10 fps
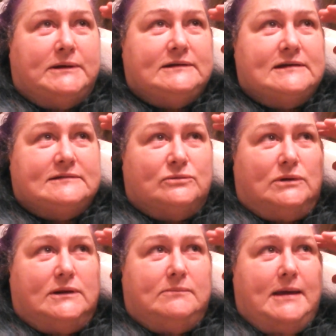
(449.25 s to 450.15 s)
but it doesn't
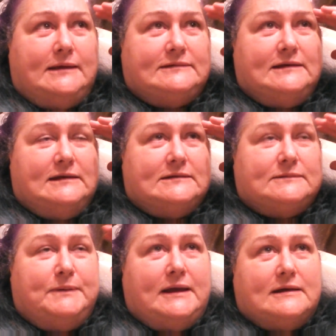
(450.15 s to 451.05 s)
really make
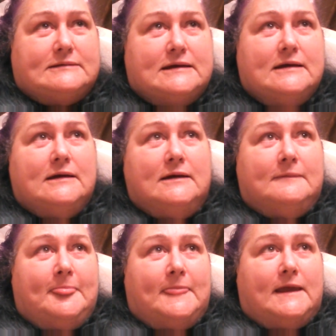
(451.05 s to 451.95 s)
sense because
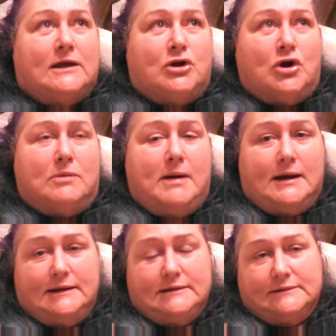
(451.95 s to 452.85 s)
in her
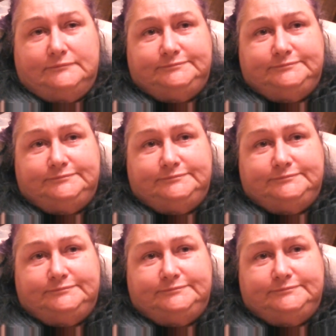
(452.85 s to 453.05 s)
mind,